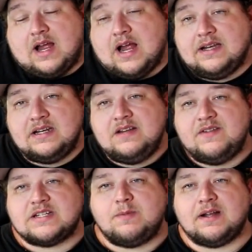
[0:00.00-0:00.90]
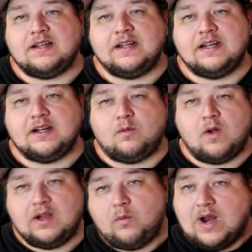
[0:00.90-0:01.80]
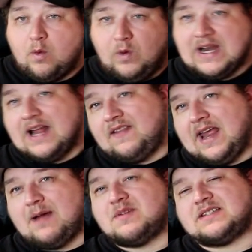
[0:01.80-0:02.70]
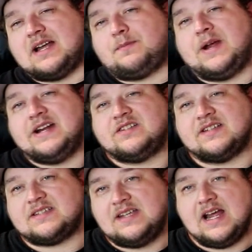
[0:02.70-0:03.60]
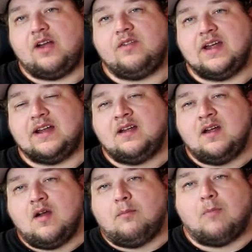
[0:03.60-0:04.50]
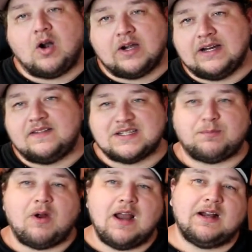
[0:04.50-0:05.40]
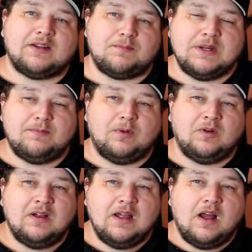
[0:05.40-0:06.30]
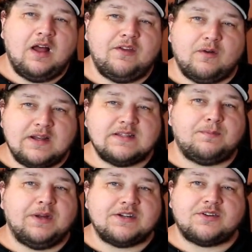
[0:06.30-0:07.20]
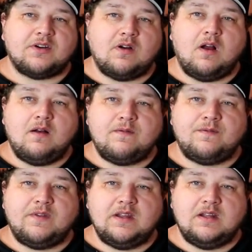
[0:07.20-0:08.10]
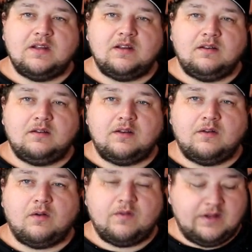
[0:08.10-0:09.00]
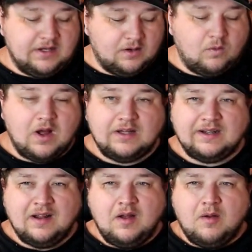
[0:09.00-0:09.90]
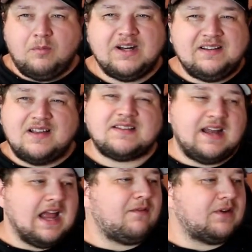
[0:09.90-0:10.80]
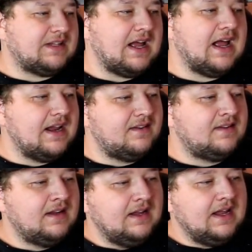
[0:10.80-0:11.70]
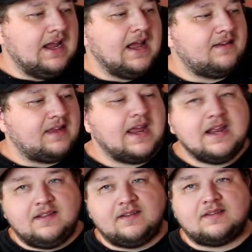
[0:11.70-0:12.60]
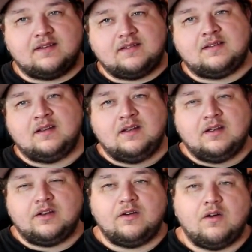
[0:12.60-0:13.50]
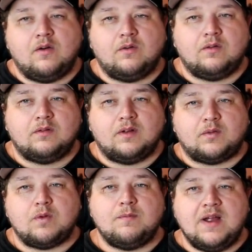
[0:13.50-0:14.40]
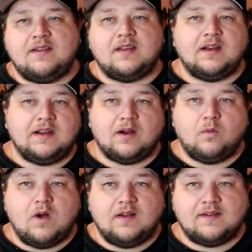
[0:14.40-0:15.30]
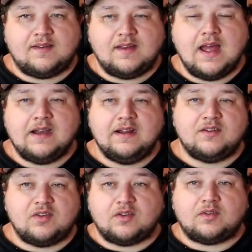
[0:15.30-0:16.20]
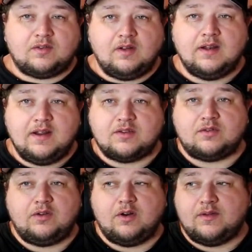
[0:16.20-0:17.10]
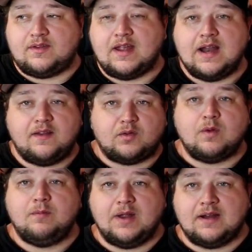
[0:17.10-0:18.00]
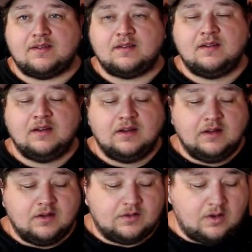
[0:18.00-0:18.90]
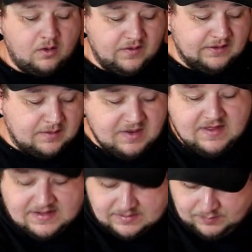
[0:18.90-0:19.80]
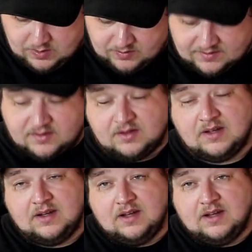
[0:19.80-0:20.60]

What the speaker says: I didn't even expect to get a gear wallet. When I went on the Amazon page to see how they market this product to people, there is a picture of the, you know, the gear wallet, but it doesn't advertise as, hey, this is, you know, swim baits in a gear wallet set. It's just, you know, it's saying the swim baits. So to me, that's a bonus.